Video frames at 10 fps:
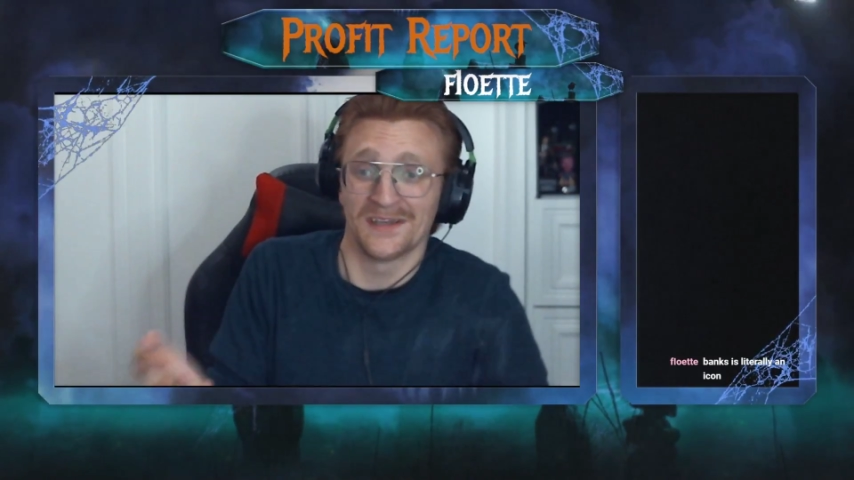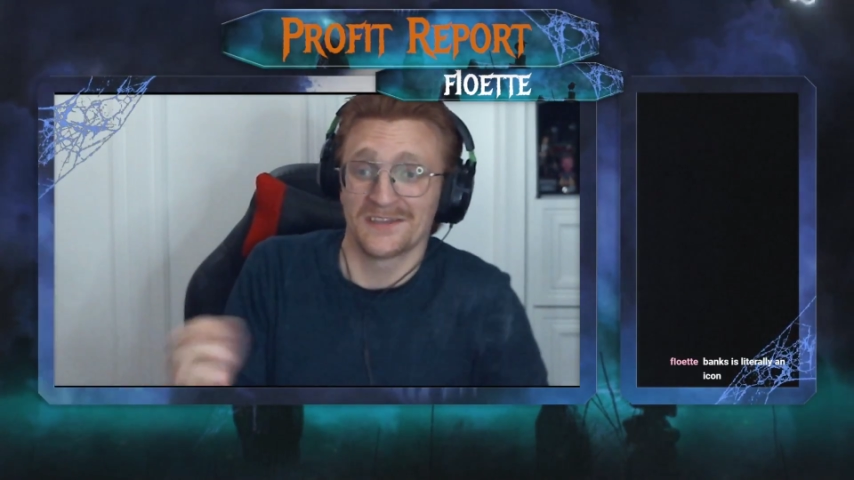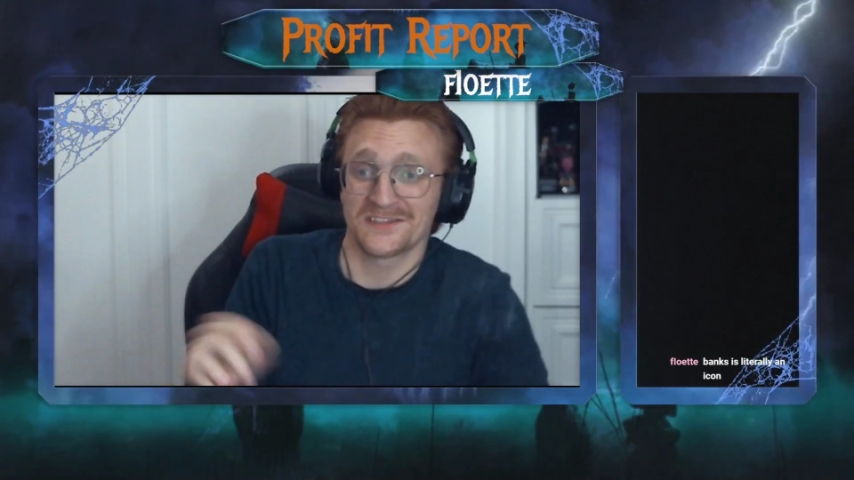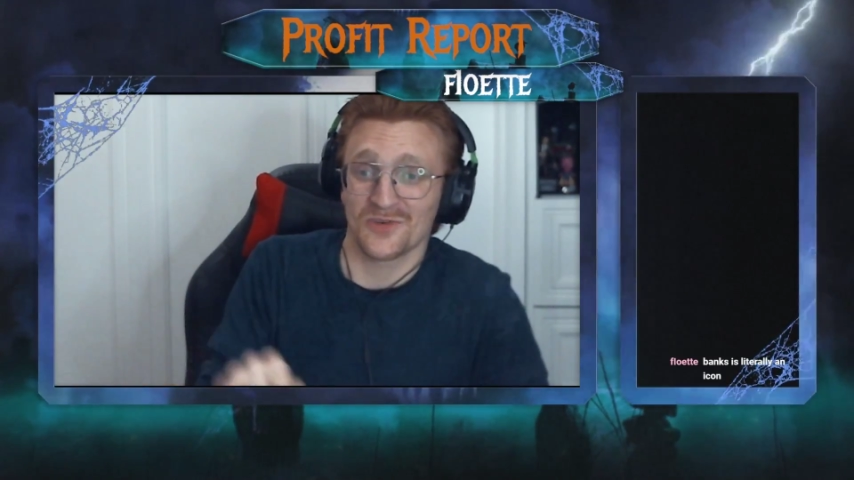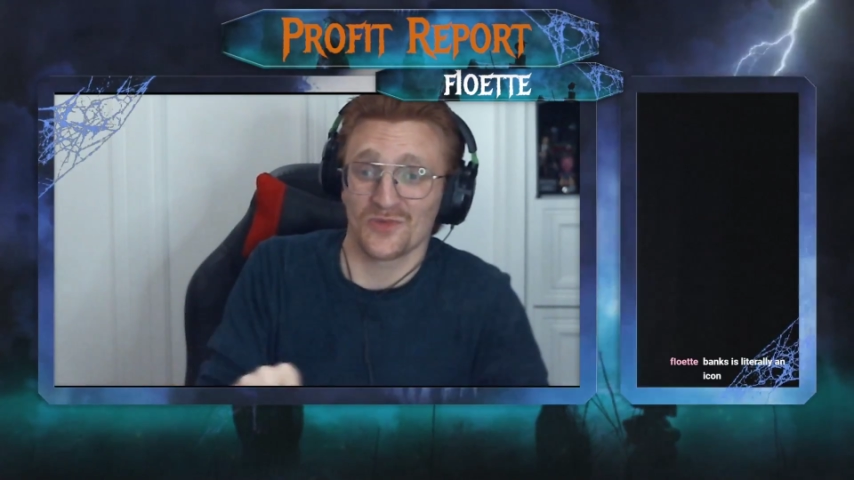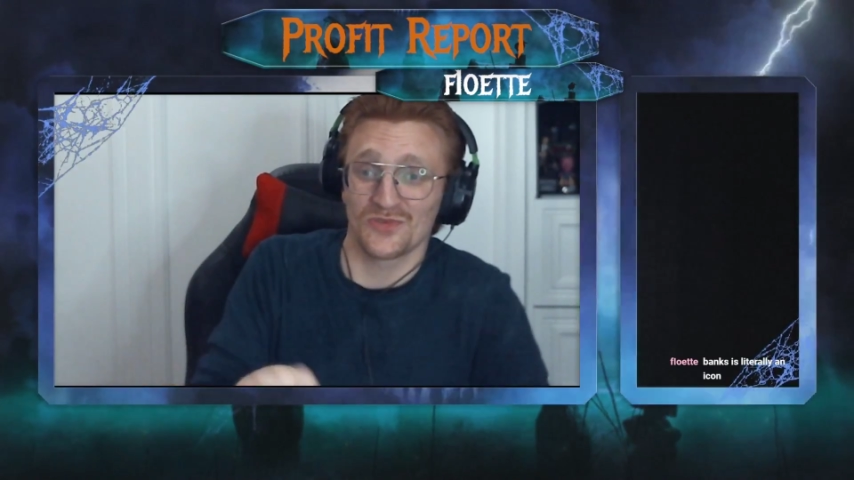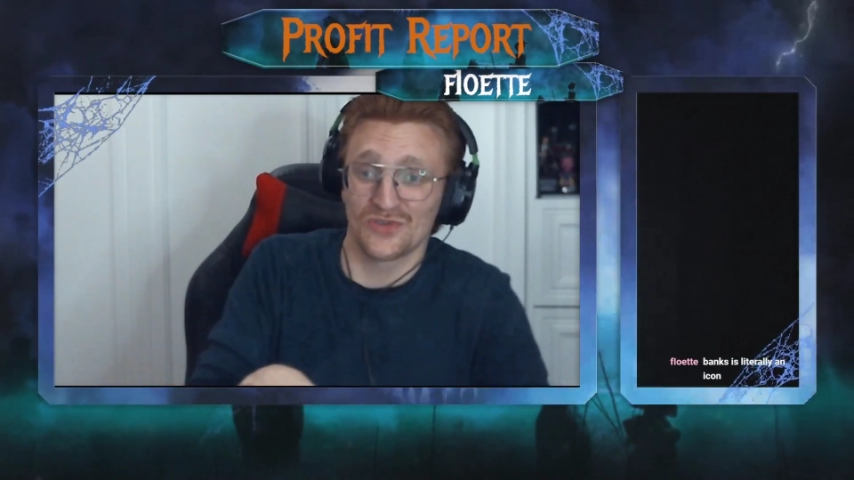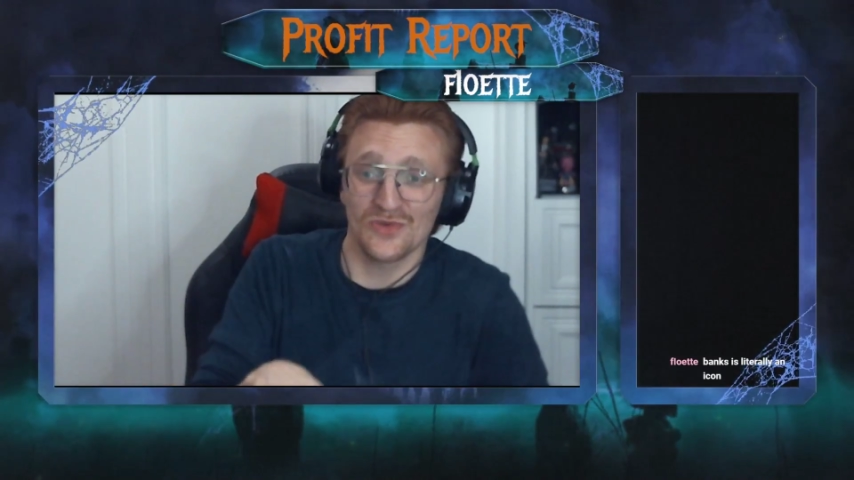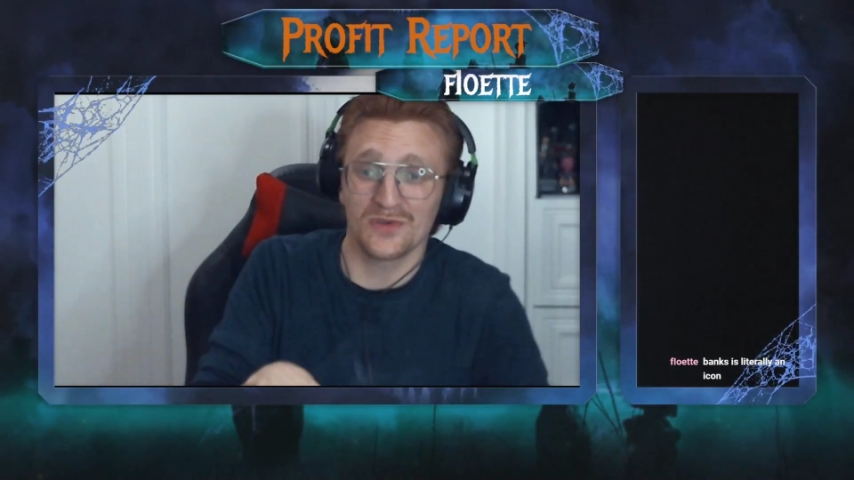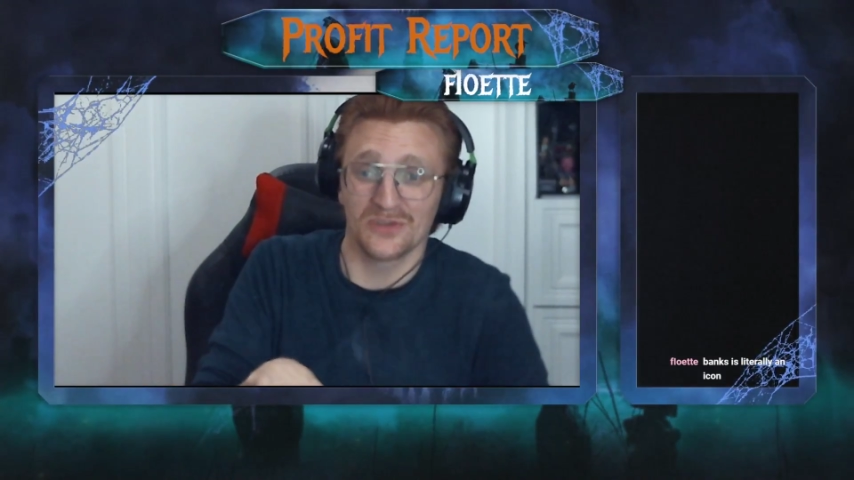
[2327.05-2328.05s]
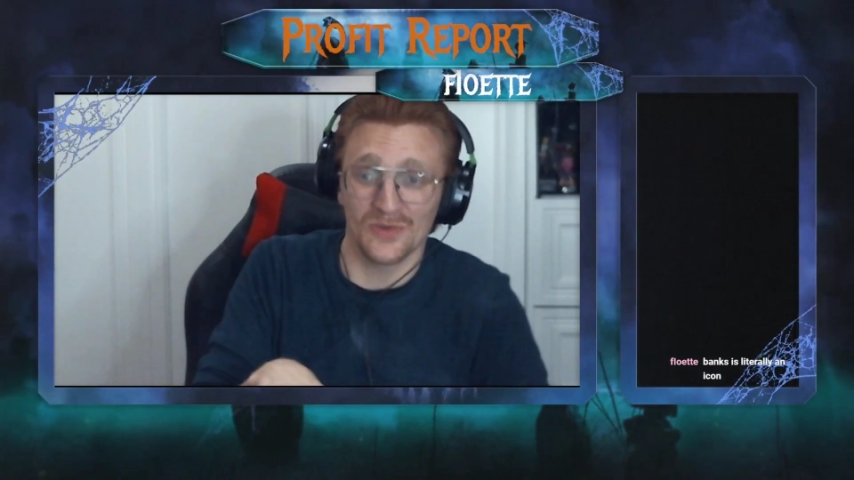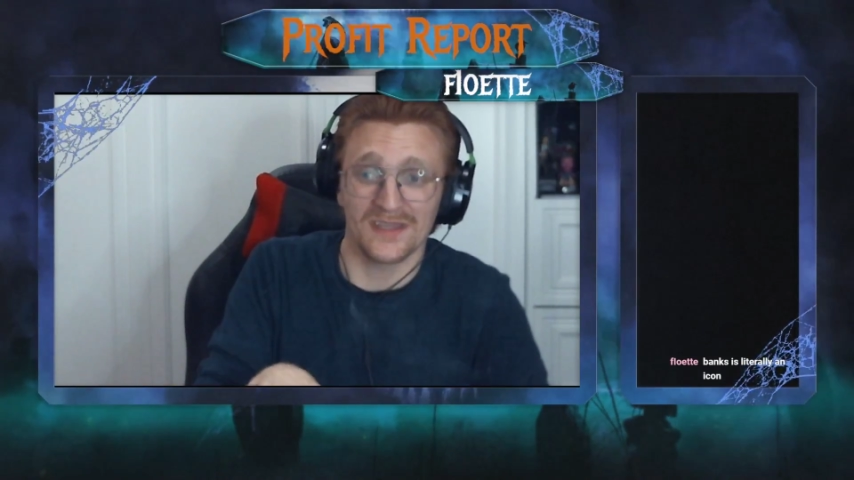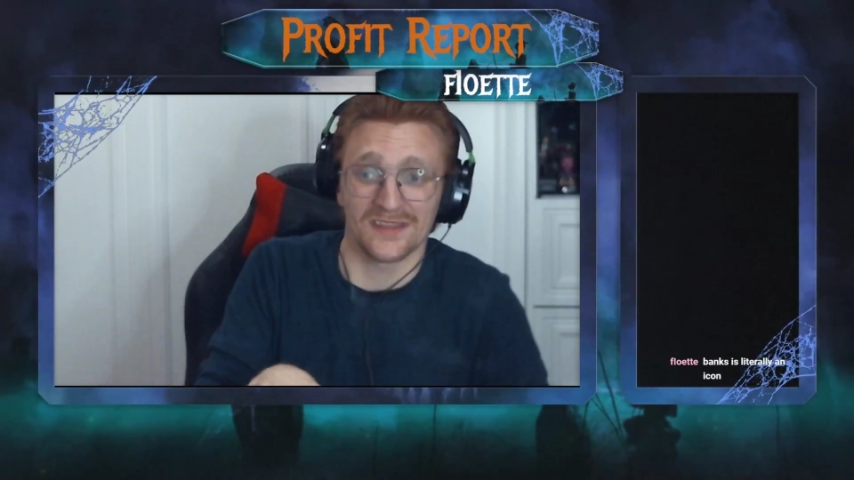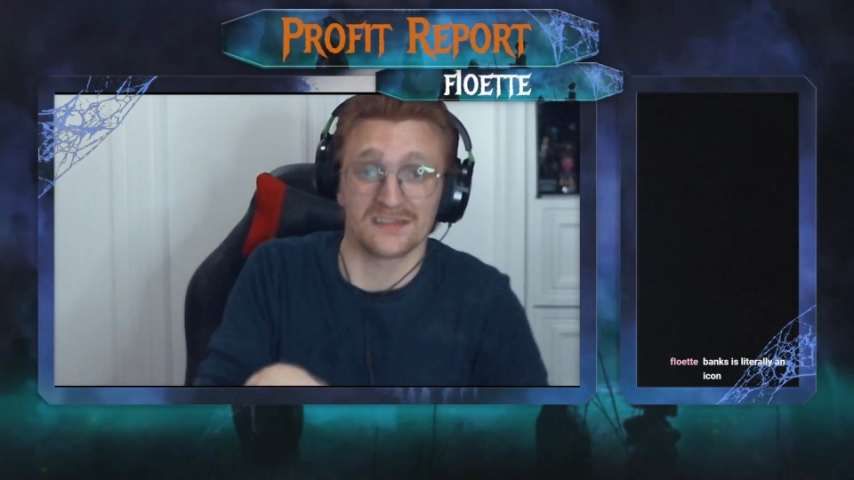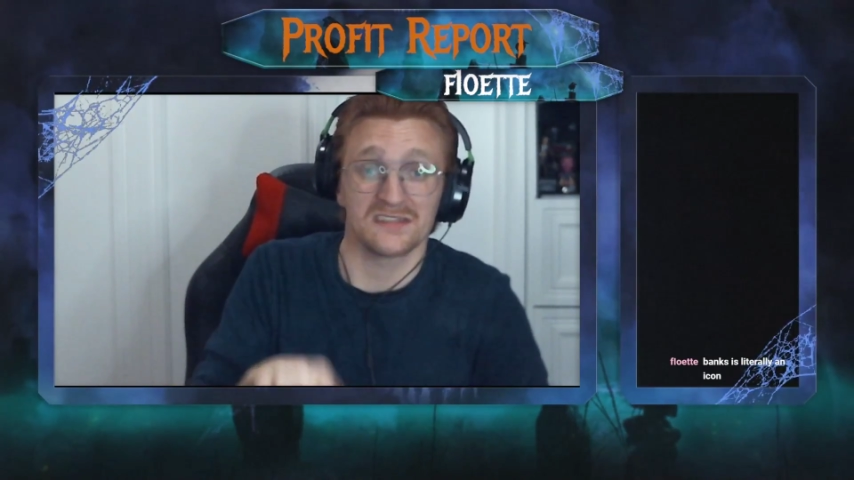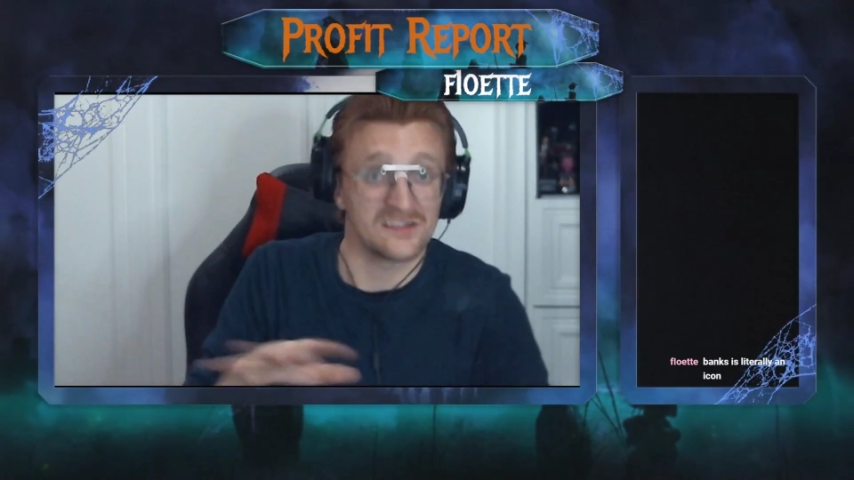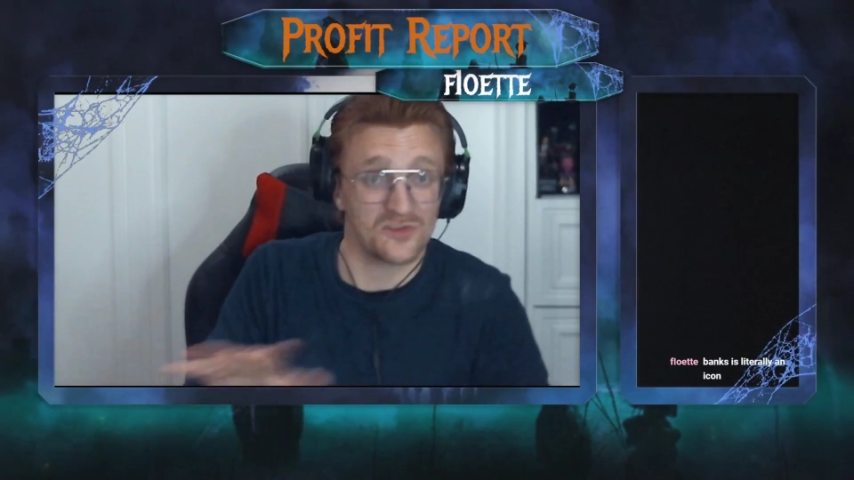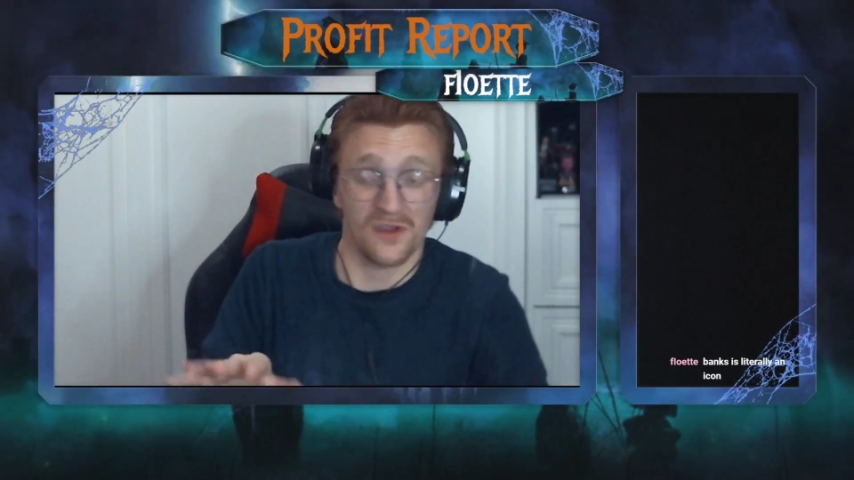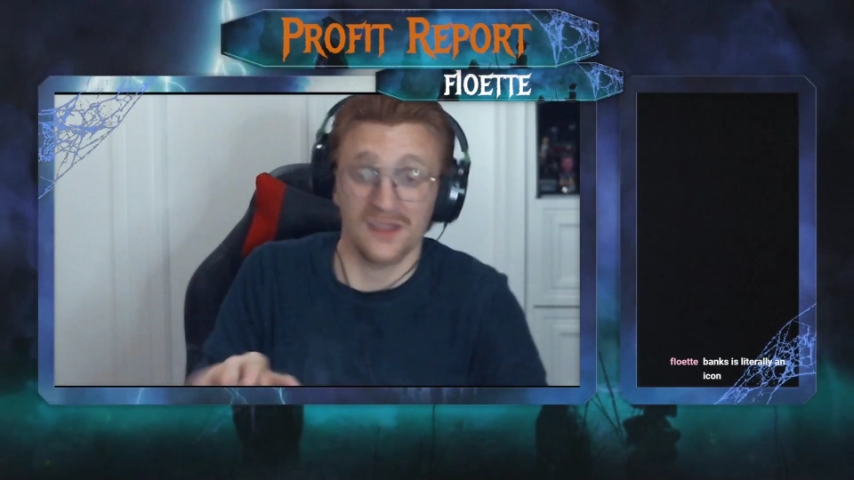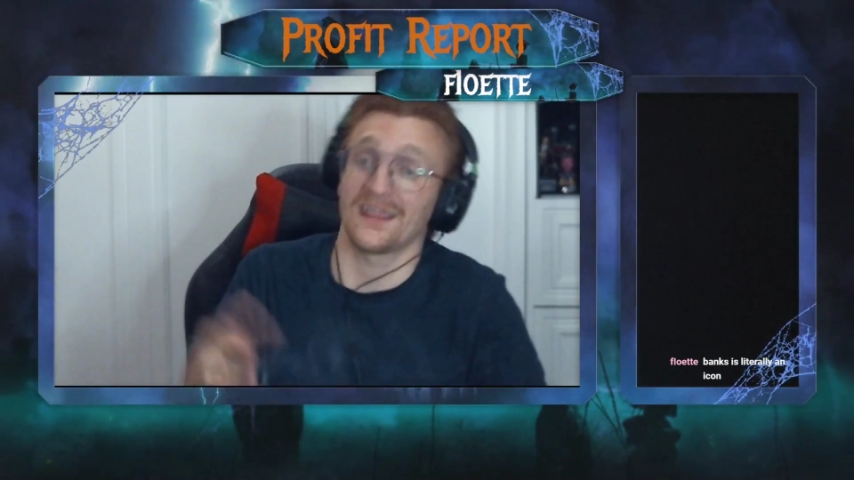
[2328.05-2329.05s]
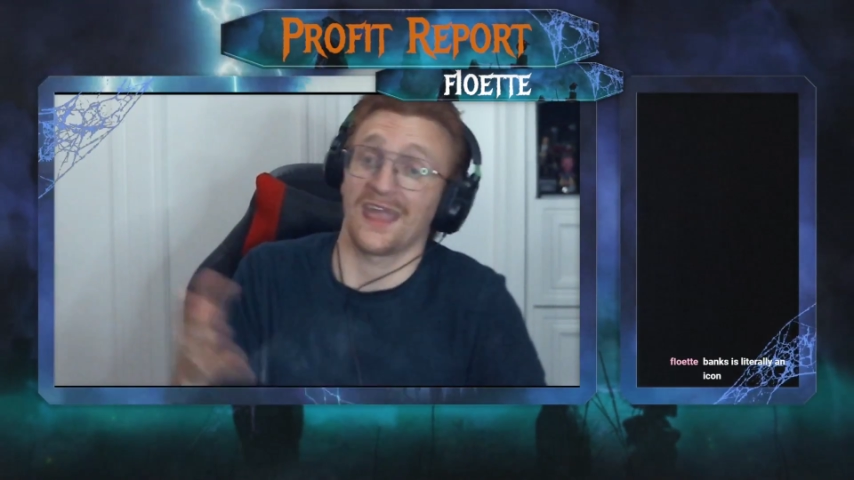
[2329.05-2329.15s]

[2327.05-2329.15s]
So Duke doing this is great,